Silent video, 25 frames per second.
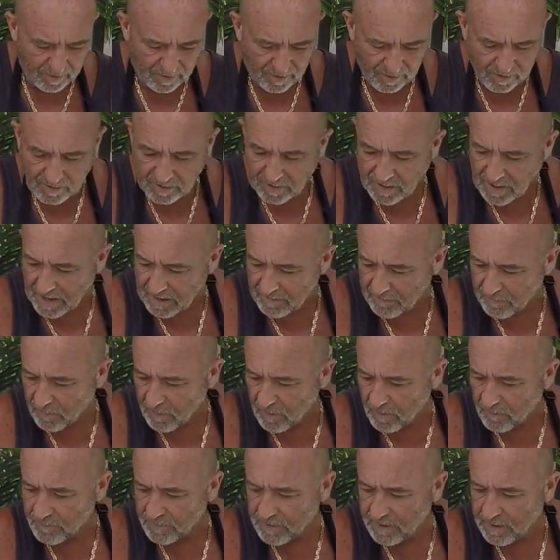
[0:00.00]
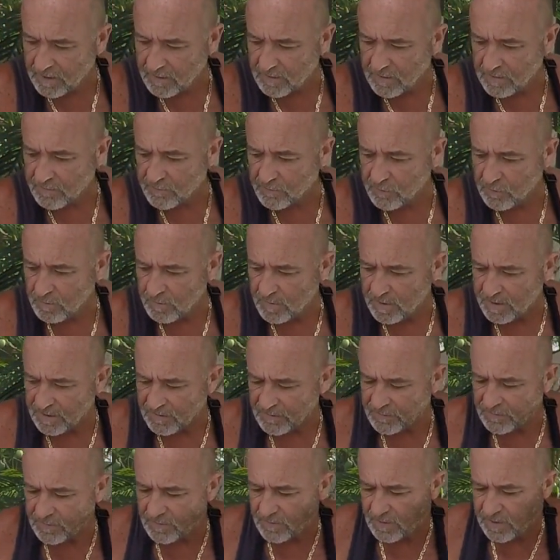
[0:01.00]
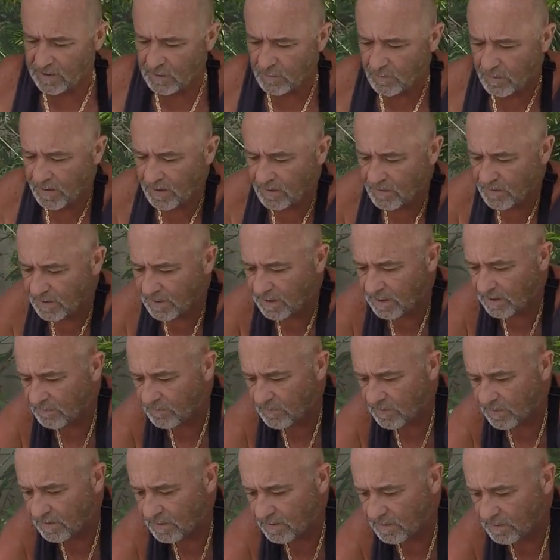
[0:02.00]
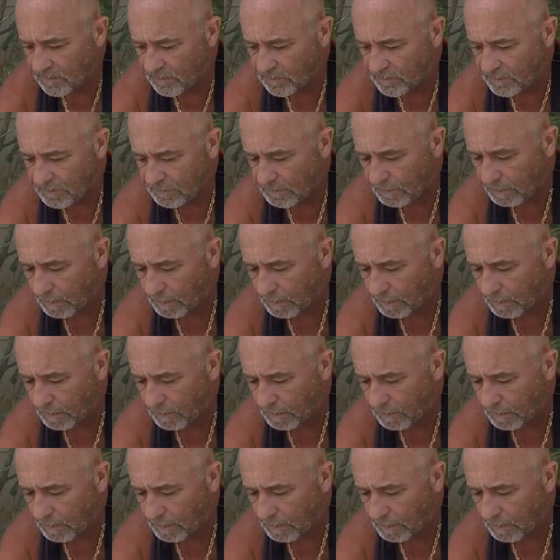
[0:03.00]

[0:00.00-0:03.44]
I'm gonna have her over here in a few minutes. Anyway, I'm gonna get rid of this.